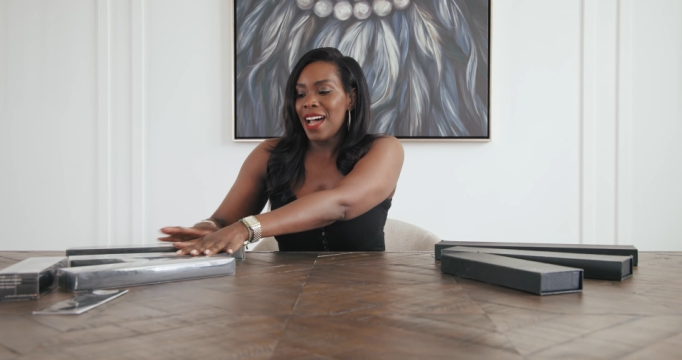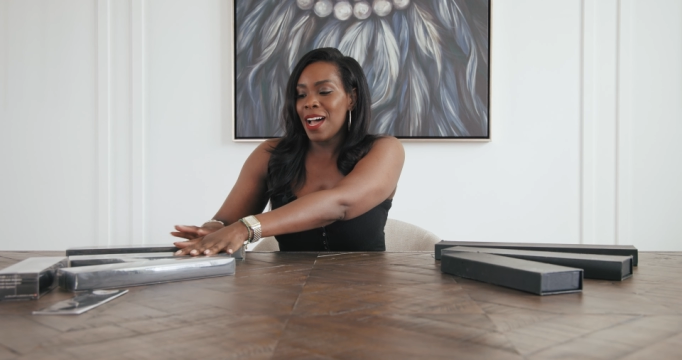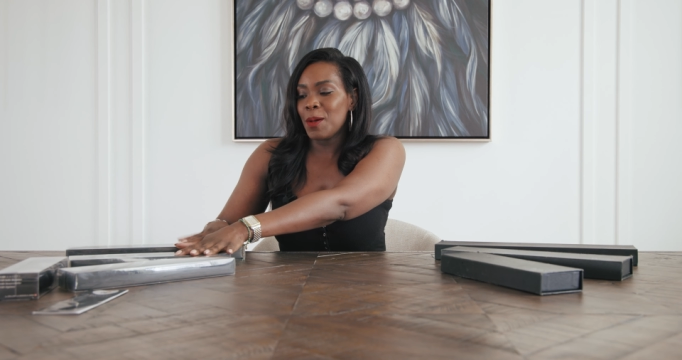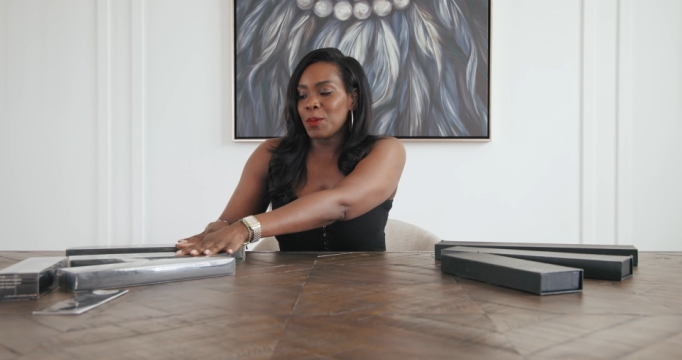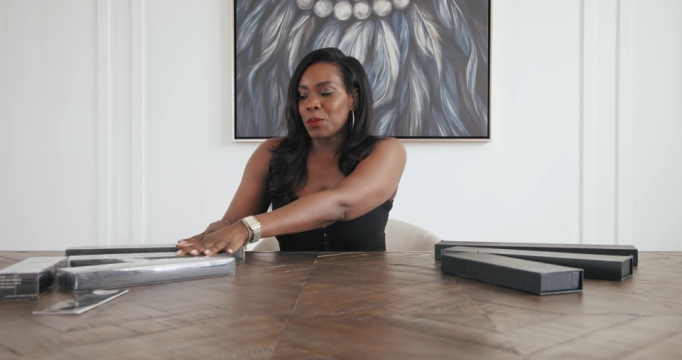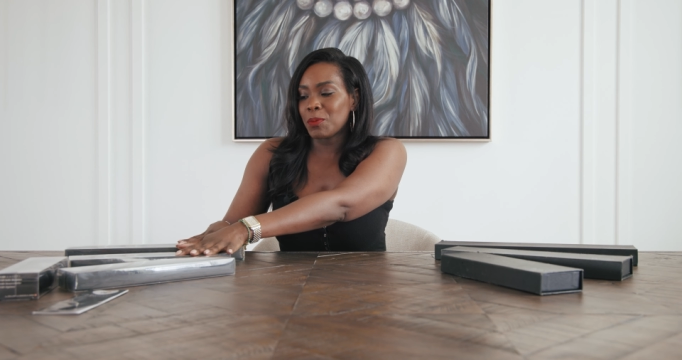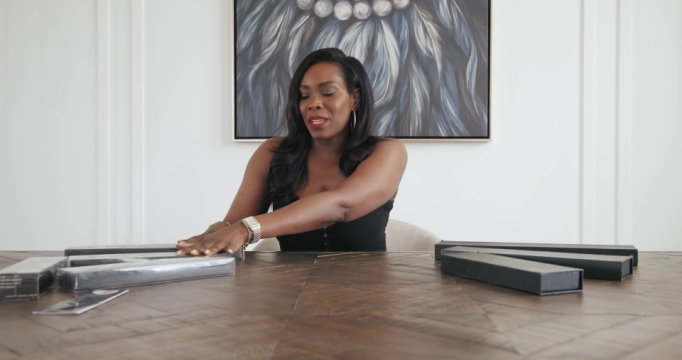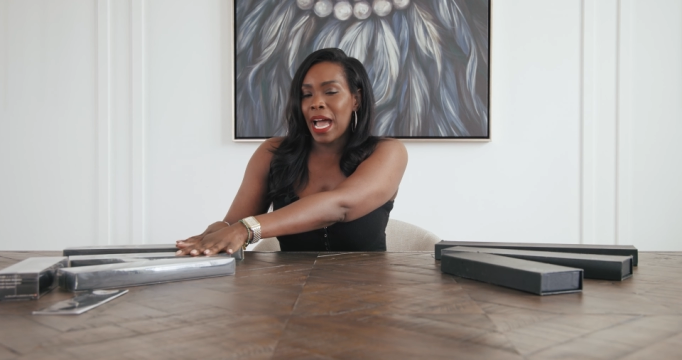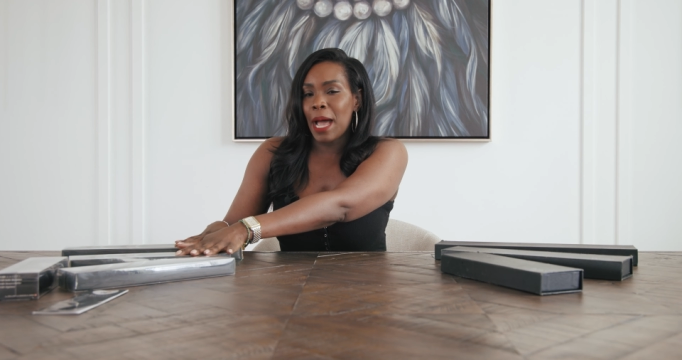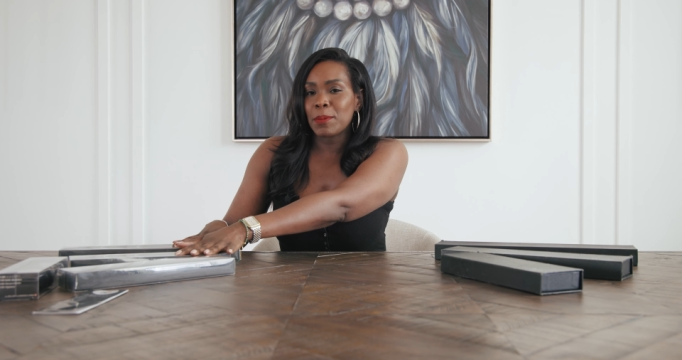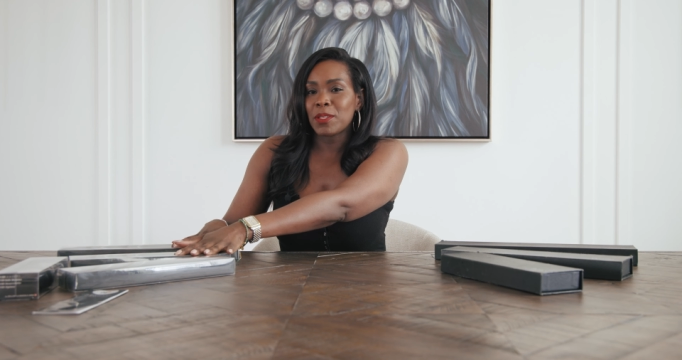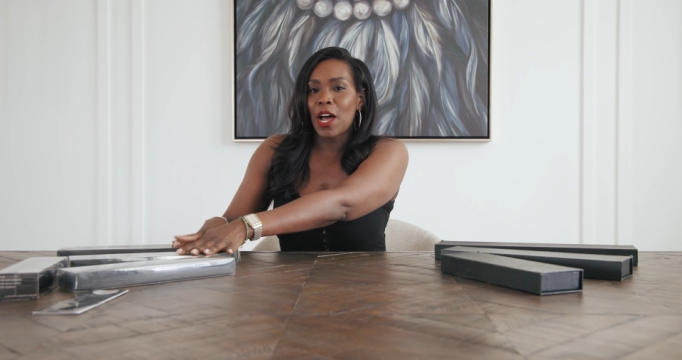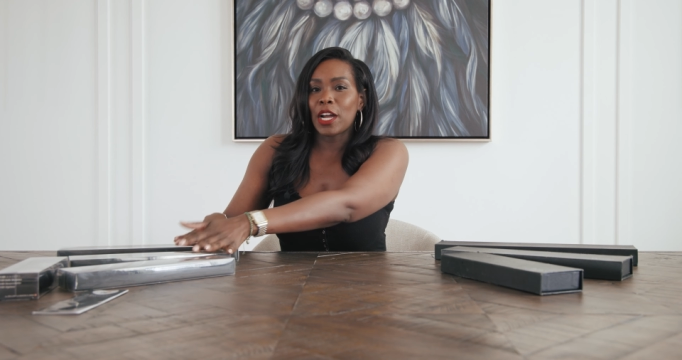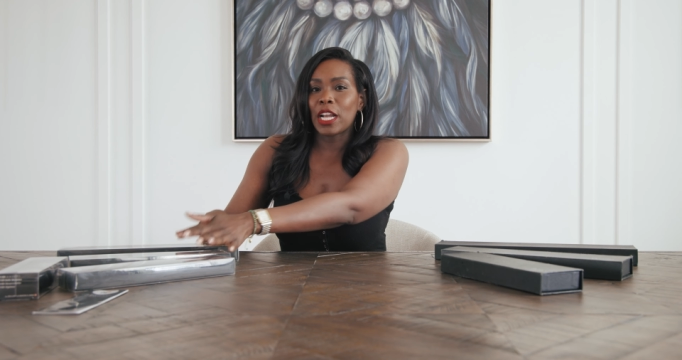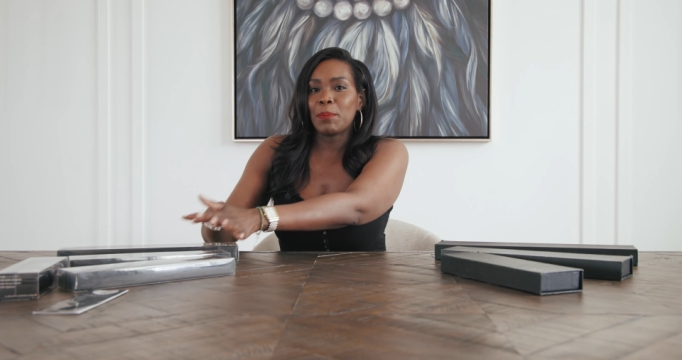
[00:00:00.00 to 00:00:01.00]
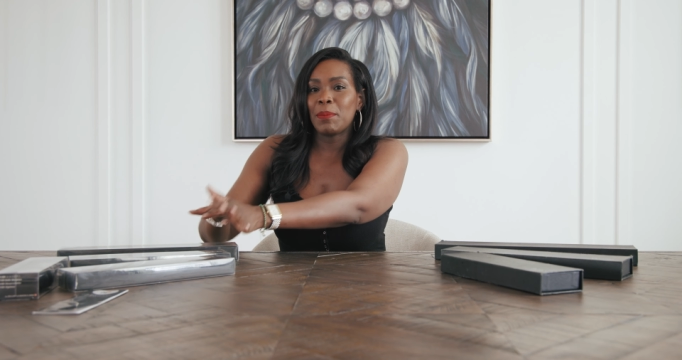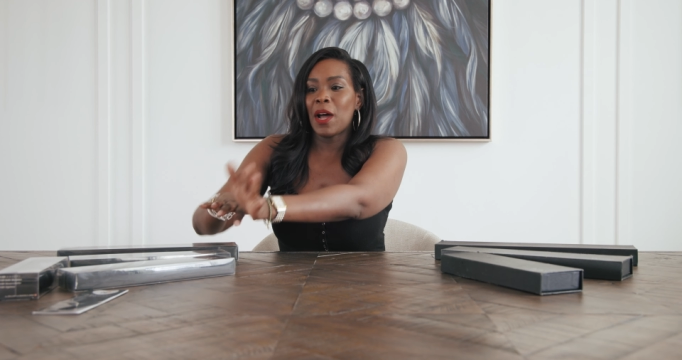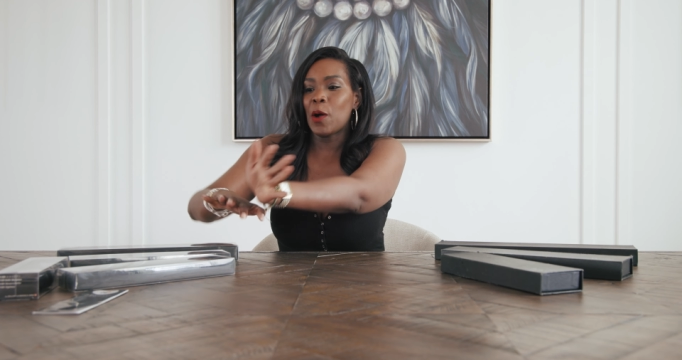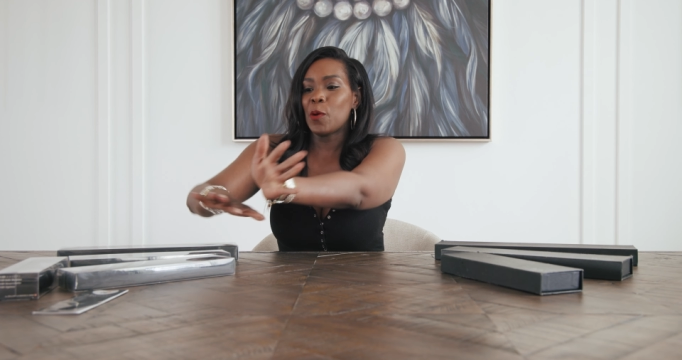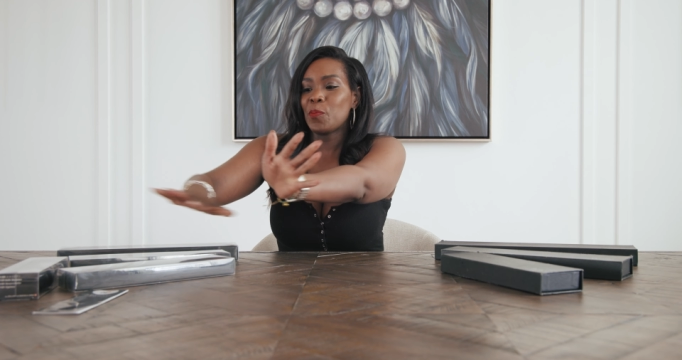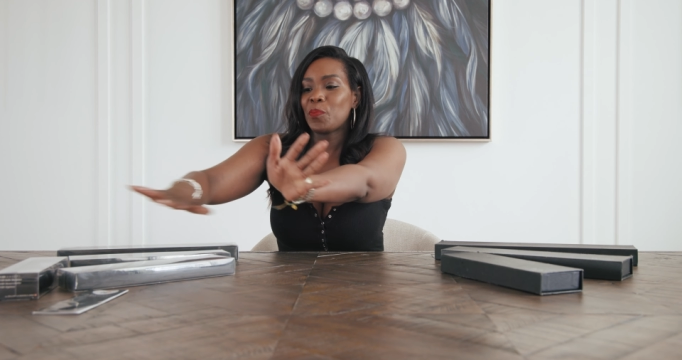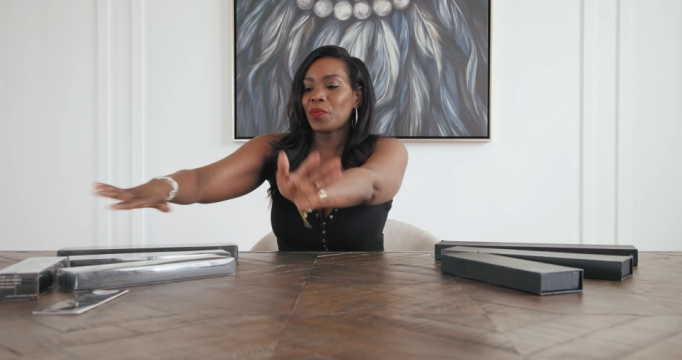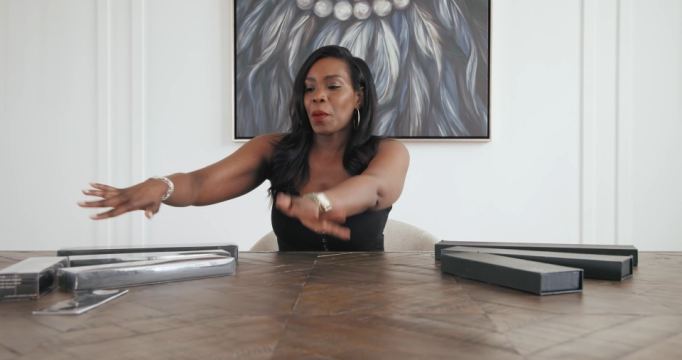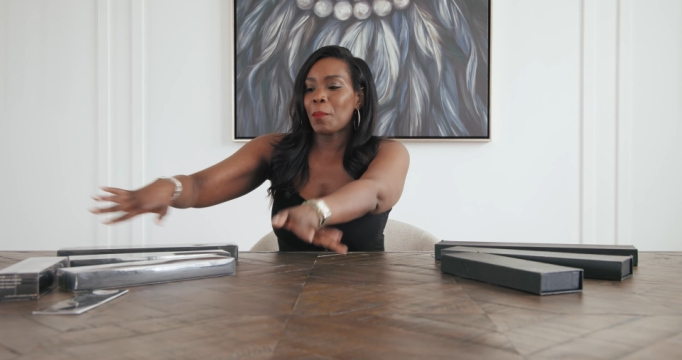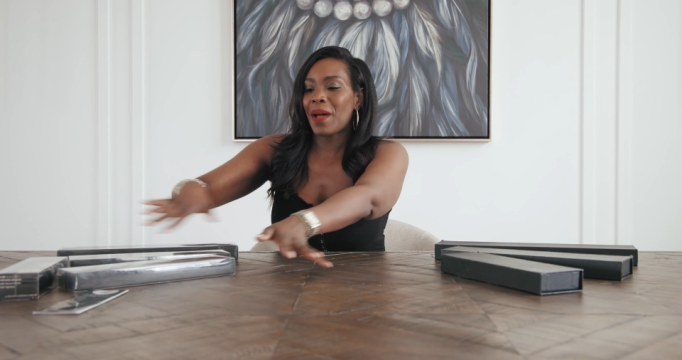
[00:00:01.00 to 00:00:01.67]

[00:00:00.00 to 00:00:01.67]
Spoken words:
some time talking about